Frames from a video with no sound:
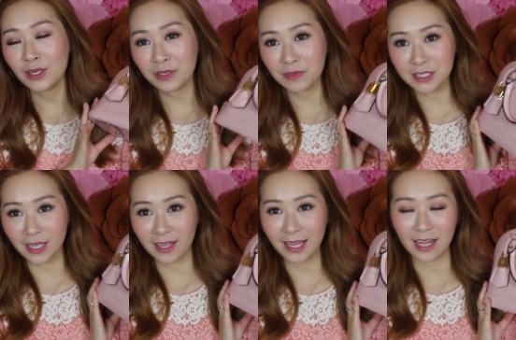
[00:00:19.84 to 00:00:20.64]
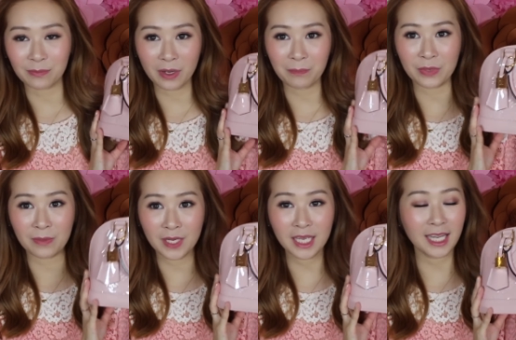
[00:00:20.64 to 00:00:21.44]
Louis Vuitton Alma
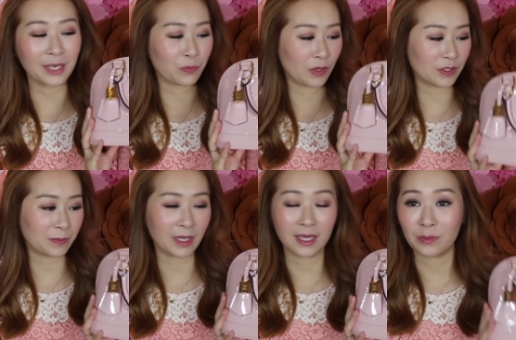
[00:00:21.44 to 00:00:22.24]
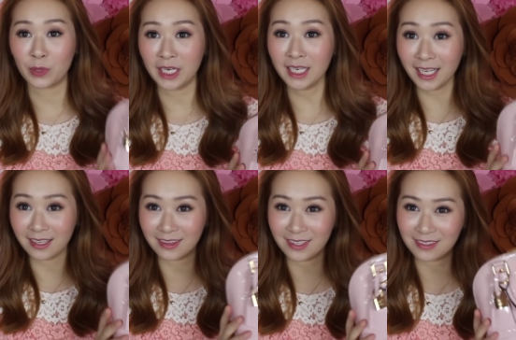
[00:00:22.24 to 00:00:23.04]
BB in Rose Ballerine
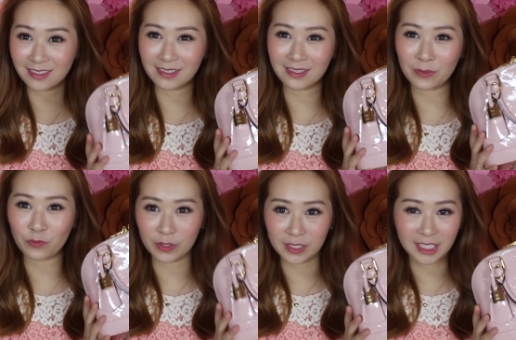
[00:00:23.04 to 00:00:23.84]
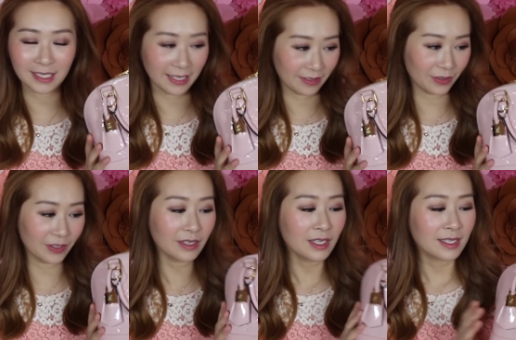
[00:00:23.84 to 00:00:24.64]
and this is the Vernis
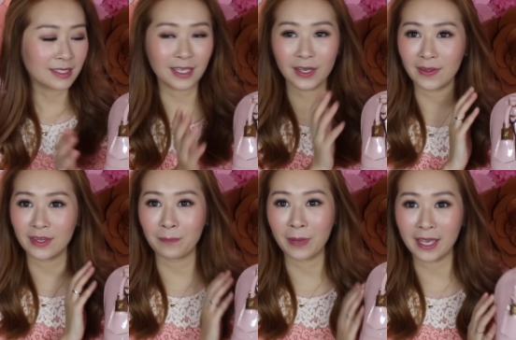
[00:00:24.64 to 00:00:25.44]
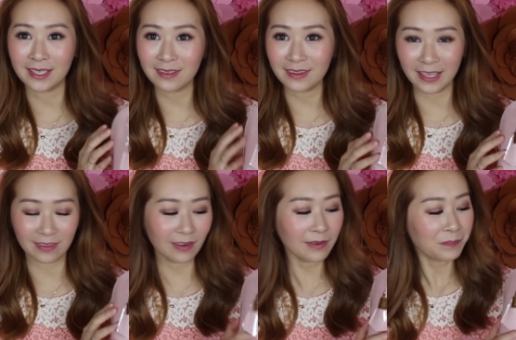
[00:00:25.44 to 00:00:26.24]
leather, so the patent
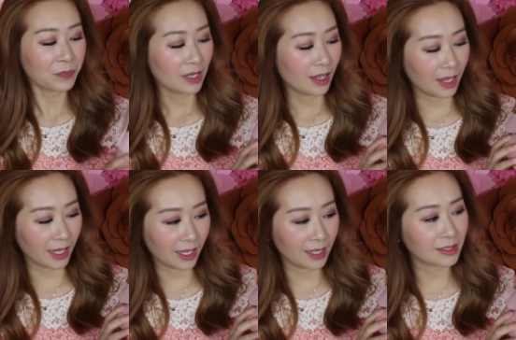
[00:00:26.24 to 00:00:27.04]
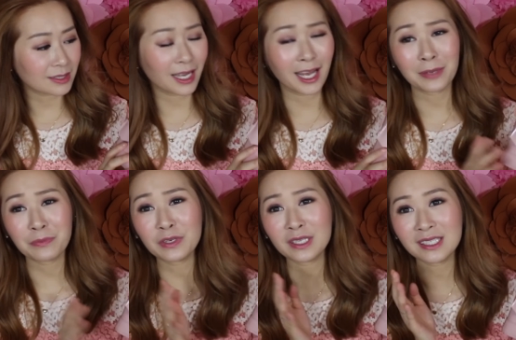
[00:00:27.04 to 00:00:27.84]
leather and
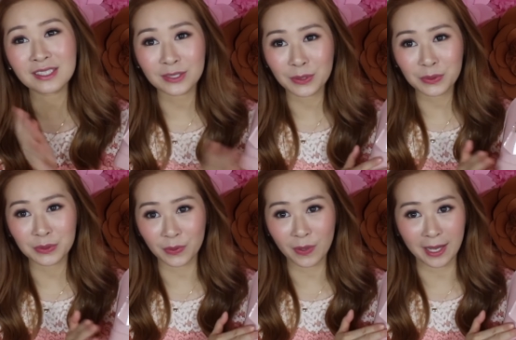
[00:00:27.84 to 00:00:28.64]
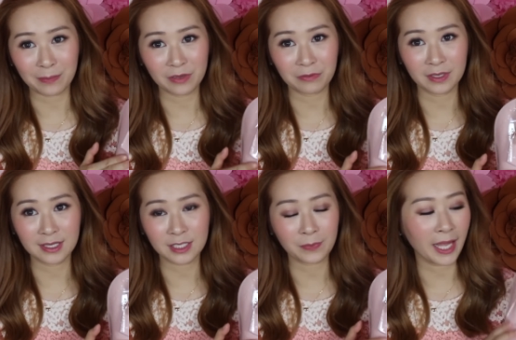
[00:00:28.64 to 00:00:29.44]
I'm really so so happy for
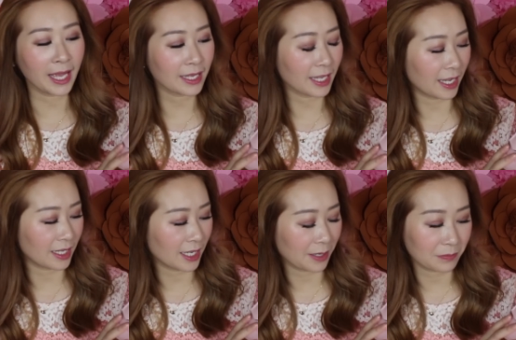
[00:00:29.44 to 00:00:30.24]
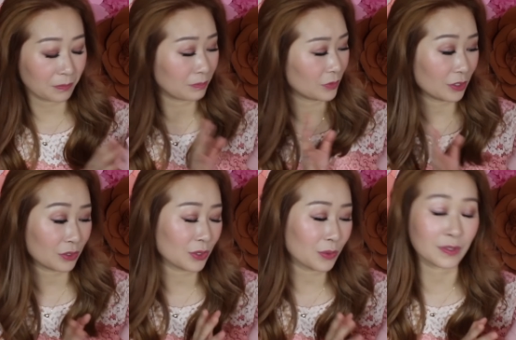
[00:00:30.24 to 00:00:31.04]
this bag and I'm
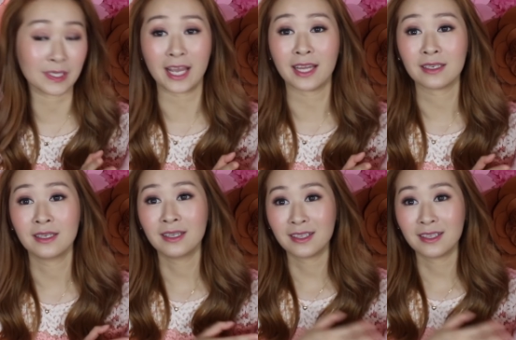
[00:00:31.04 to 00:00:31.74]
just so sad